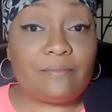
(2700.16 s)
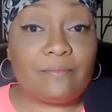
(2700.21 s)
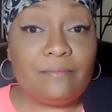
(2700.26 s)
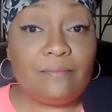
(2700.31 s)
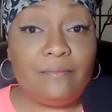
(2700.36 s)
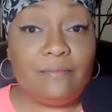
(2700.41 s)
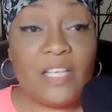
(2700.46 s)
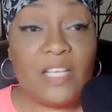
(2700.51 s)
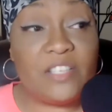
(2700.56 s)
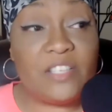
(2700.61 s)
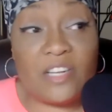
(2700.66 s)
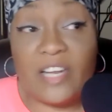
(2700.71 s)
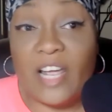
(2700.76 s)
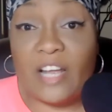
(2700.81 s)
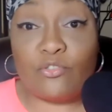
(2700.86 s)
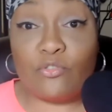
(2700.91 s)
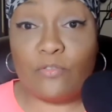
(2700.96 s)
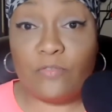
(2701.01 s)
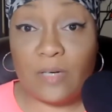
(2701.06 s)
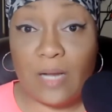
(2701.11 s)
it's a
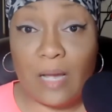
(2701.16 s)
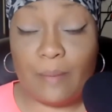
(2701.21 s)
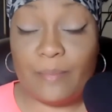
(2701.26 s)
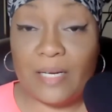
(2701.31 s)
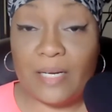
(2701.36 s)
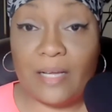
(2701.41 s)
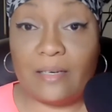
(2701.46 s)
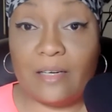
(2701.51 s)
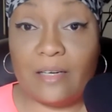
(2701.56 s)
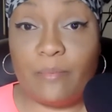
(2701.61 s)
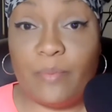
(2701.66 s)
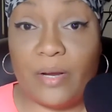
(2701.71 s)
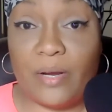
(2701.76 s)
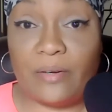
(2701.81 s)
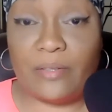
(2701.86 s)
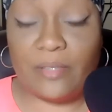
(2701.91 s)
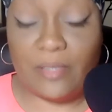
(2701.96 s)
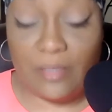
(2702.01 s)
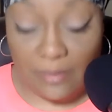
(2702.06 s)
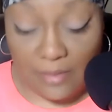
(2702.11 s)
natural phenomenon,
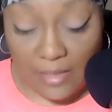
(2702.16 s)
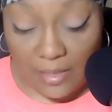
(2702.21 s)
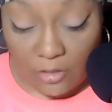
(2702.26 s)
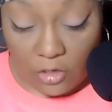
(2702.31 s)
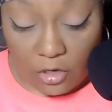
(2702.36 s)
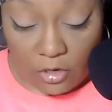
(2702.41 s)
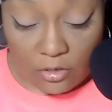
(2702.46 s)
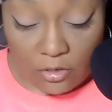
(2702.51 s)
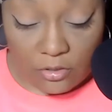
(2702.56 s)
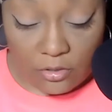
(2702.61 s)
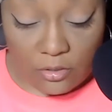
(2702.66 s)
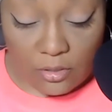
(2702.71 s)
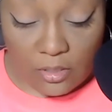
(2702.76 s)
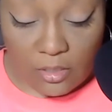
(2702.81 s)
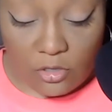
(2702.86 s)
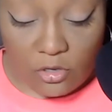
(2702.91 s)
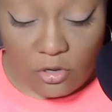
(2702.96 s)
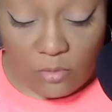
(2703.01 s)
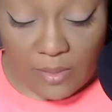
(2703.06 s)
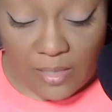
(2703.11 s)
apparently, that occurs in
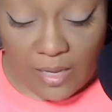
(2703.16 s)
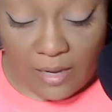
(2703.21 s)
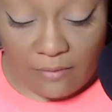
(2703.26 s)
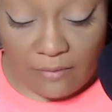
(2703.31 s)
the human life.